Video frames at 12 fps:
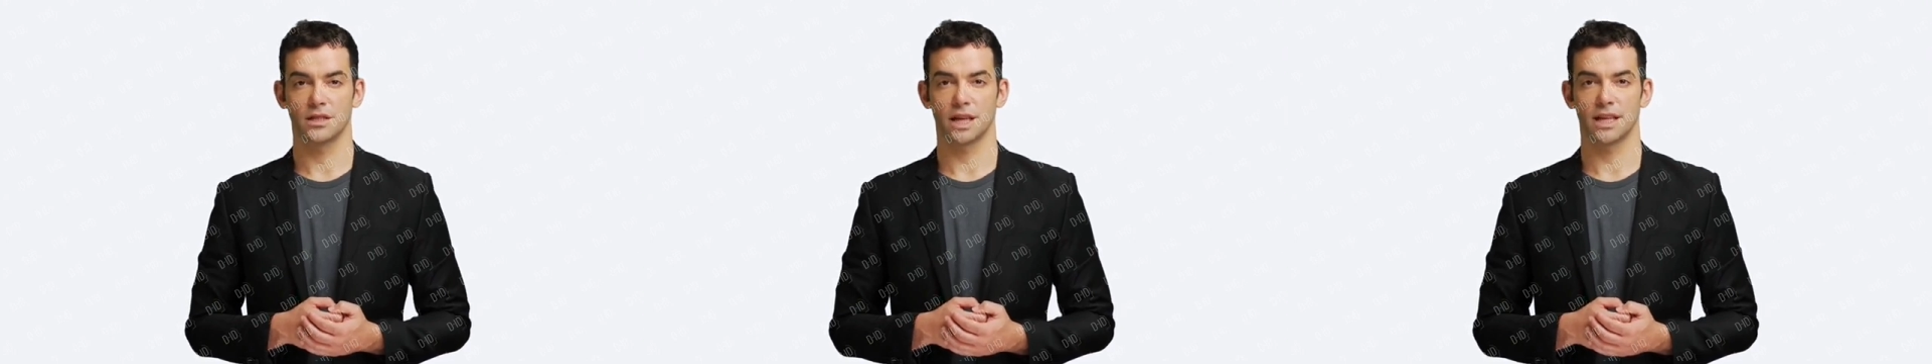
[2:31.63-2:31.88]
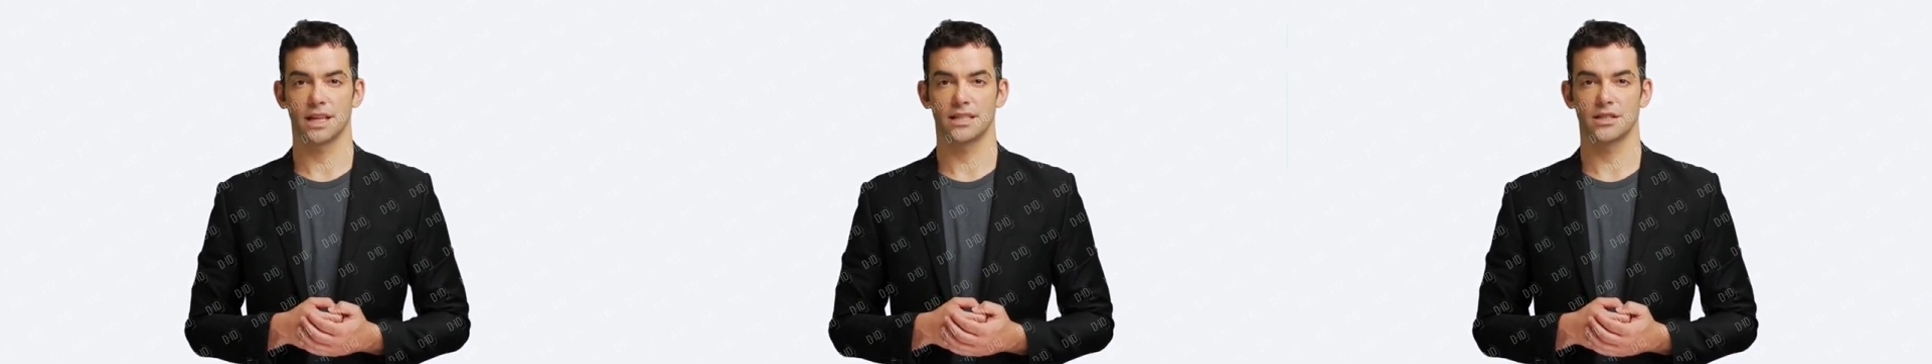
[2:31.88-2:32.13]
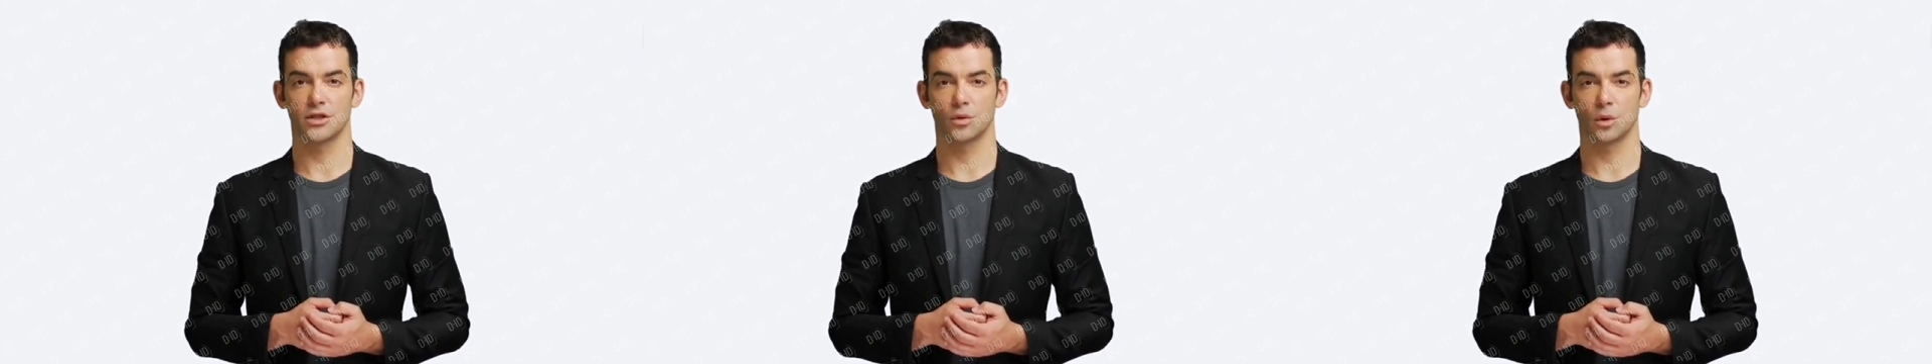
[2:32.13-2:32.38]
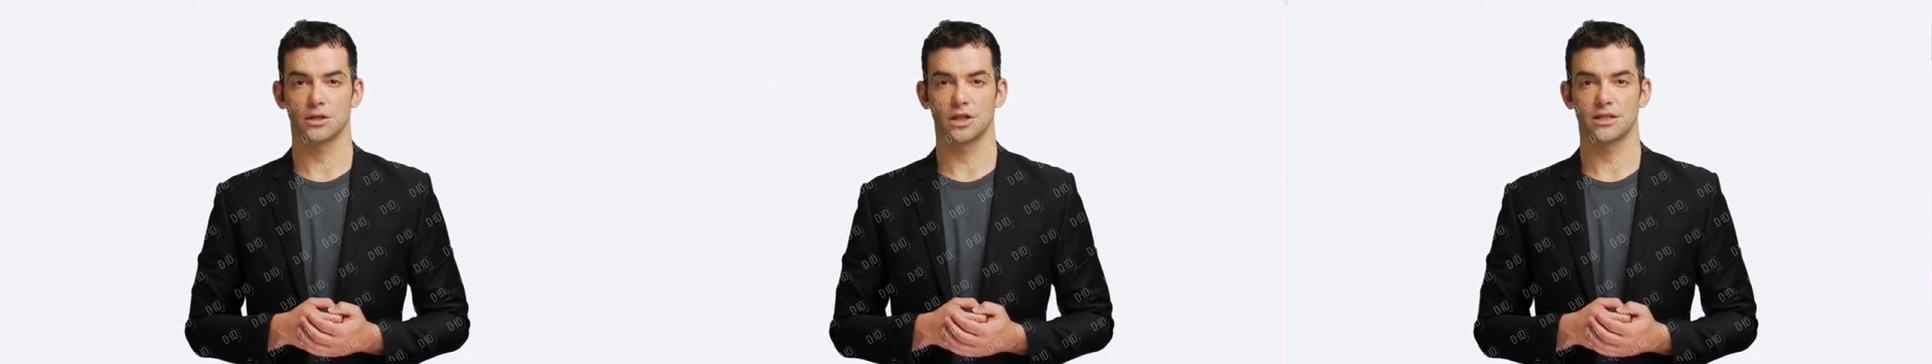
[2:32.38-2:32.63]
he can
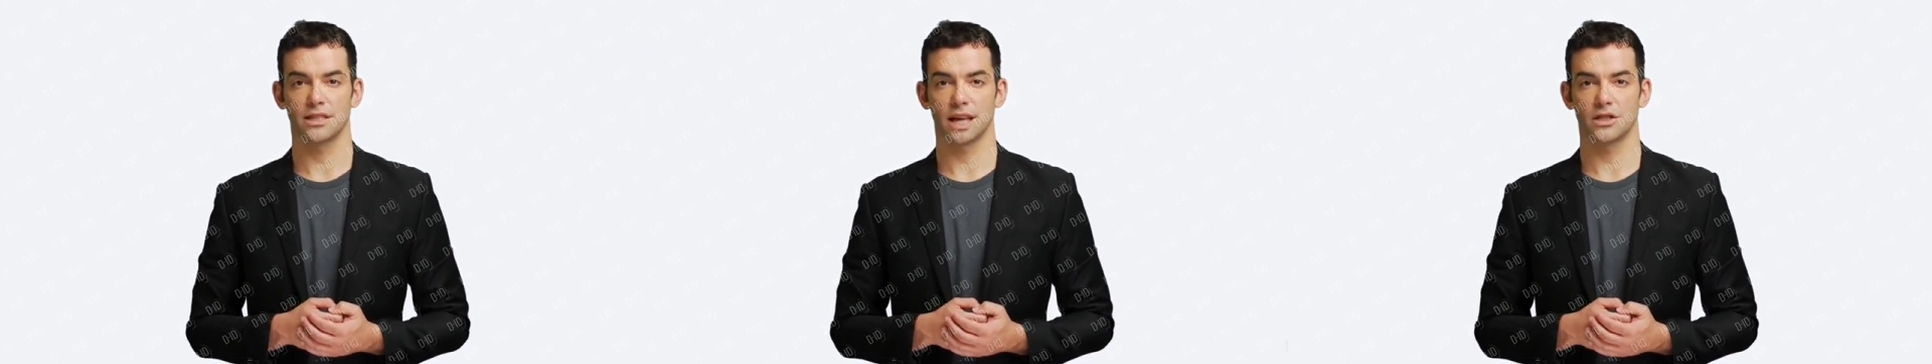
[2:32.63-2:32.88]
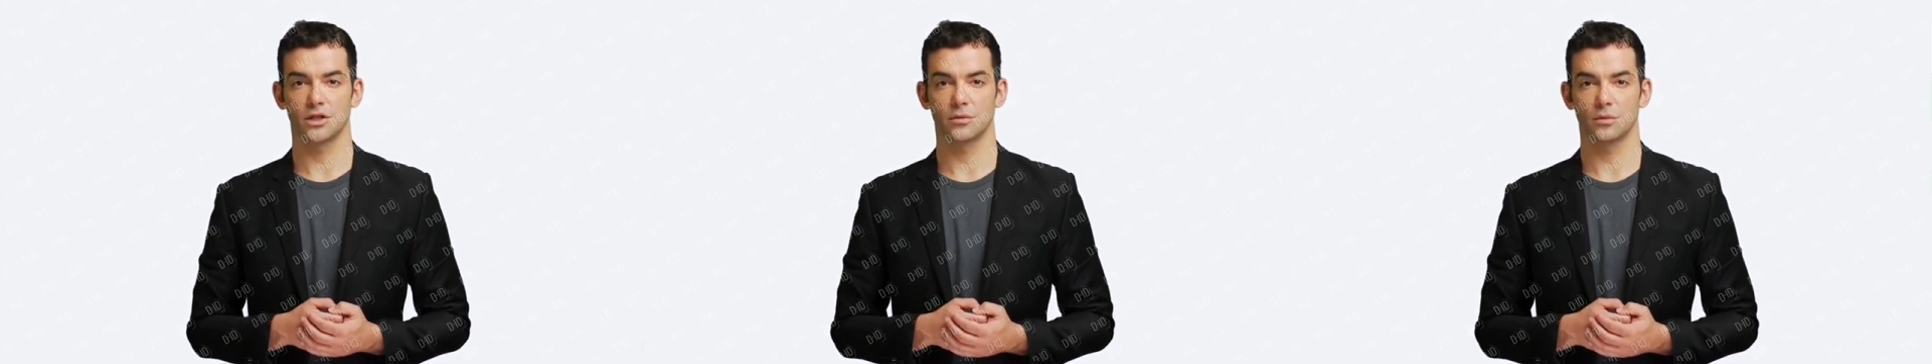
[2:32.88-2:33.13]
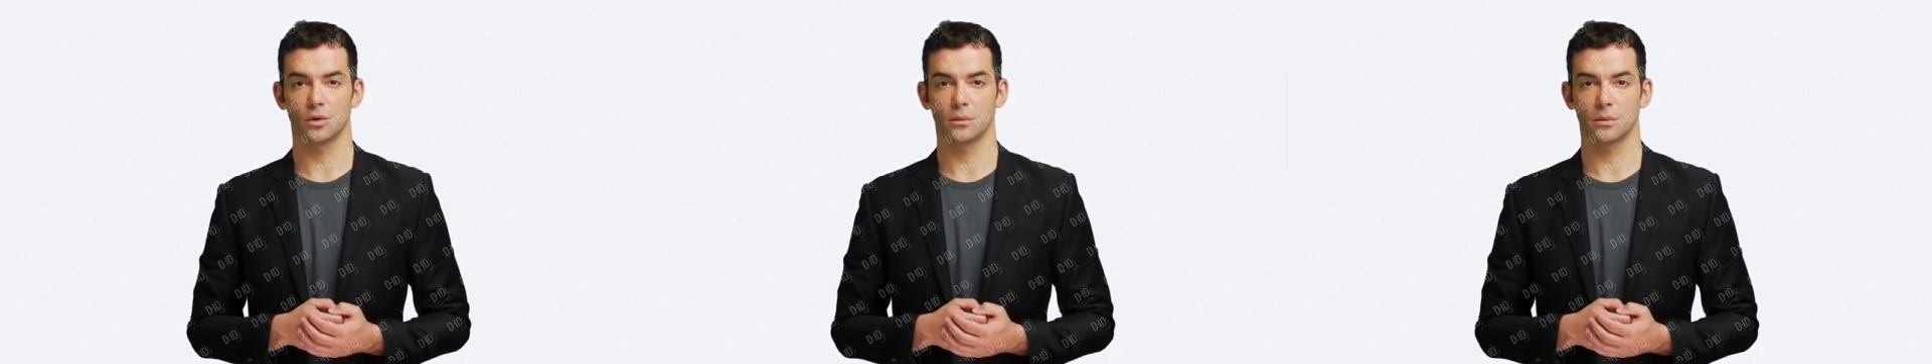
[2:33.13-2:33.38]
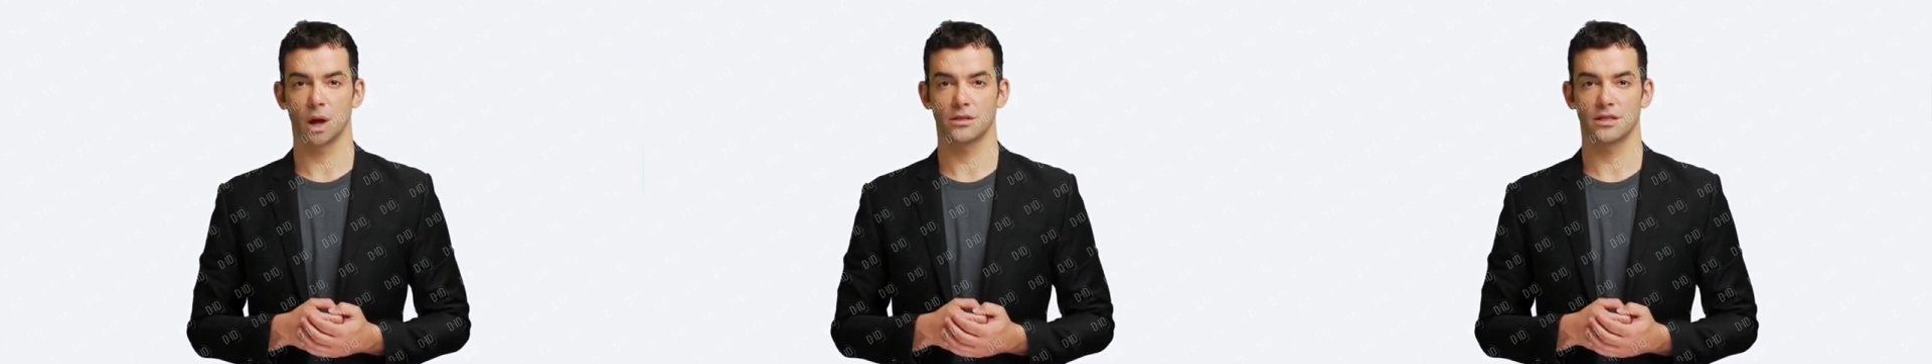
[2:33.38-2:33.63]
destroy the collector for a
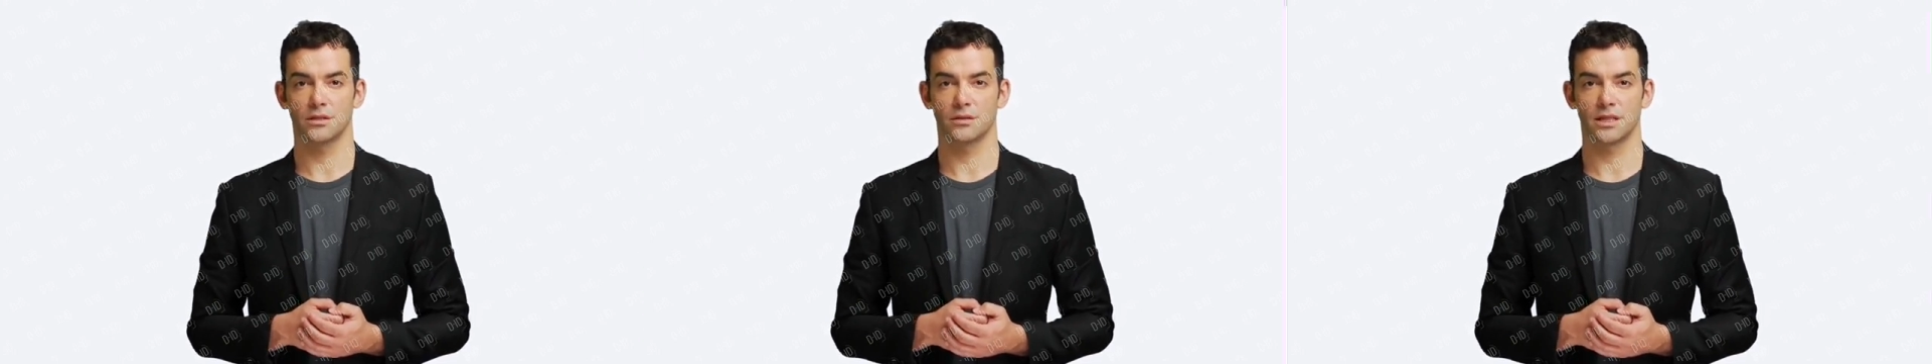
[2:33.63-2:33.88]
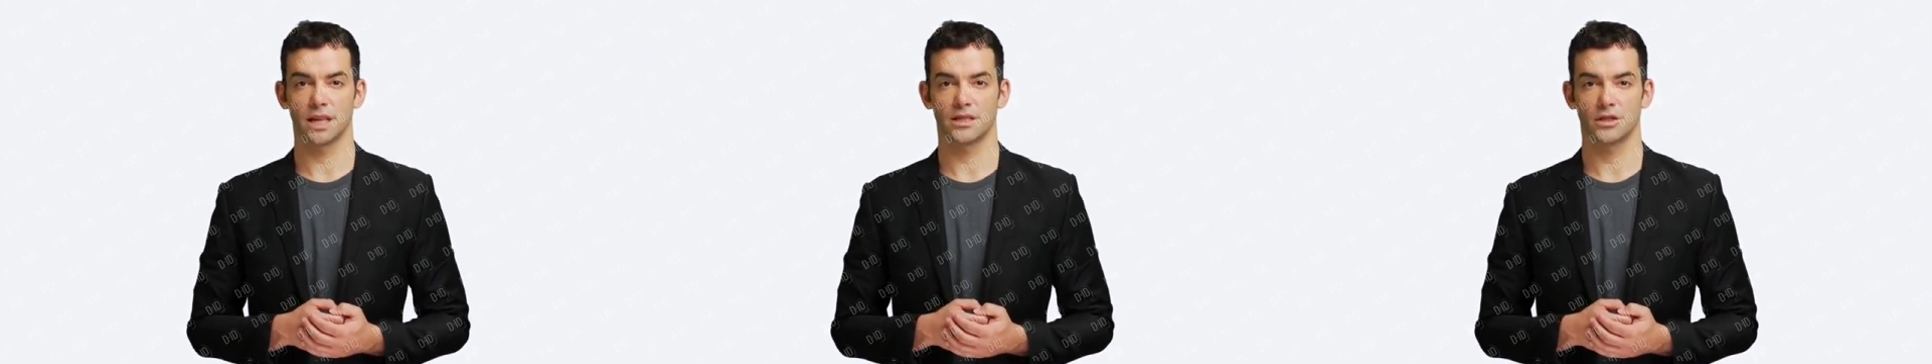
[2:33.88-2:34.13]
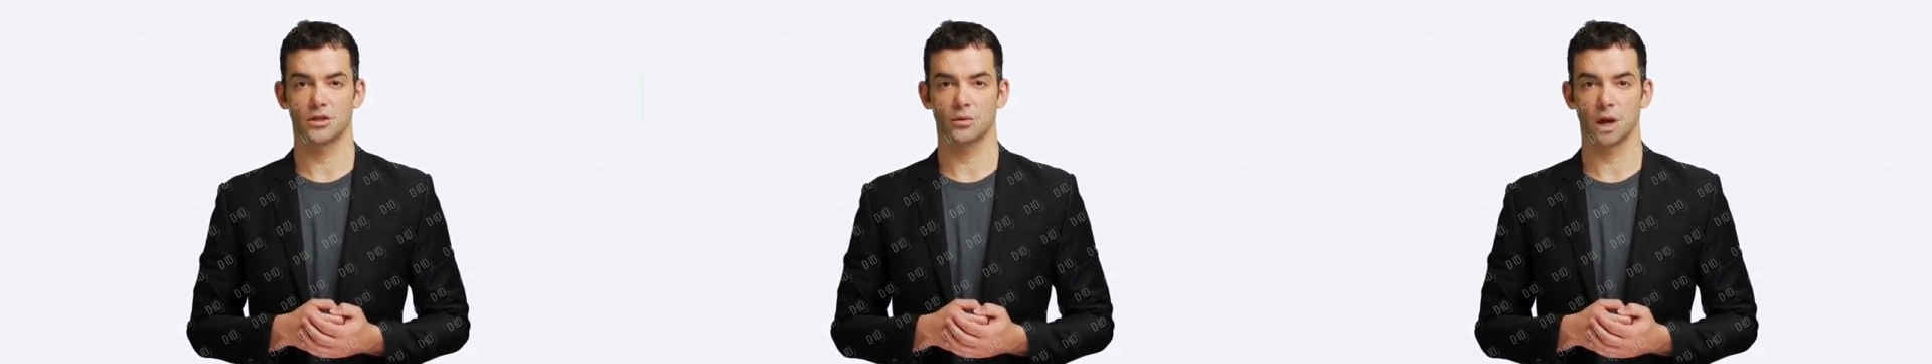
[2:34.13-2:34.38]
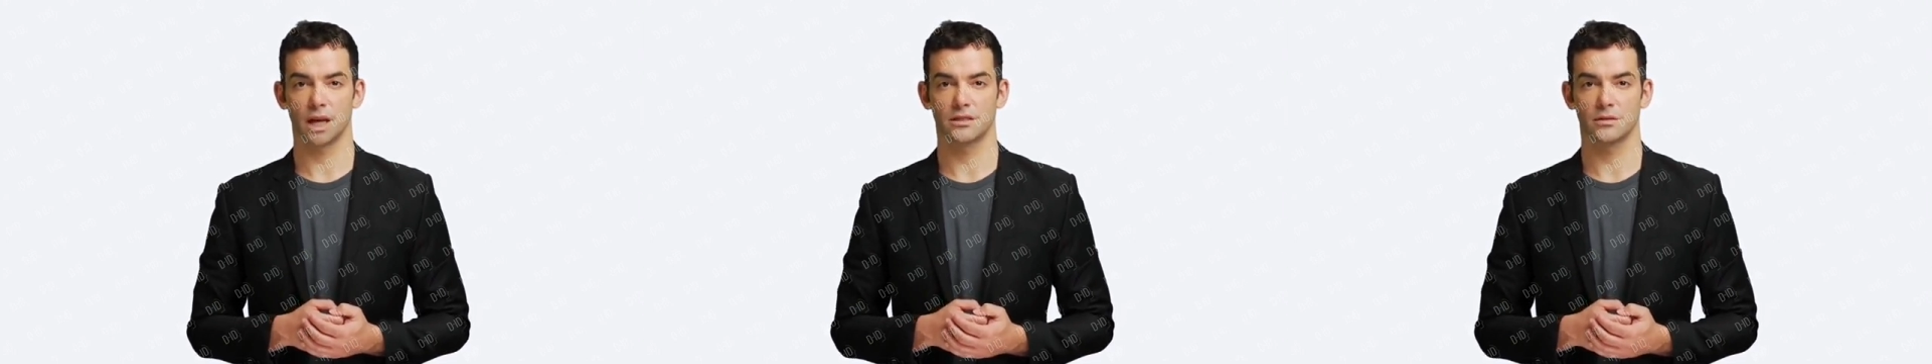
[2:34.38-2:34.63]
positive Elixir
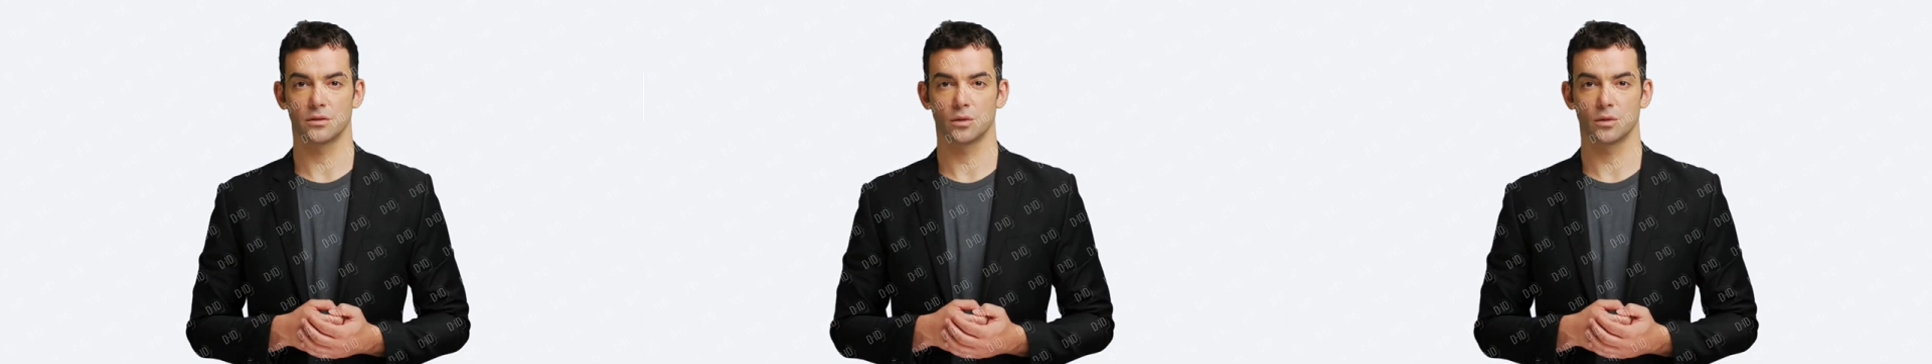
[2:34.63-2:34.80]
trade,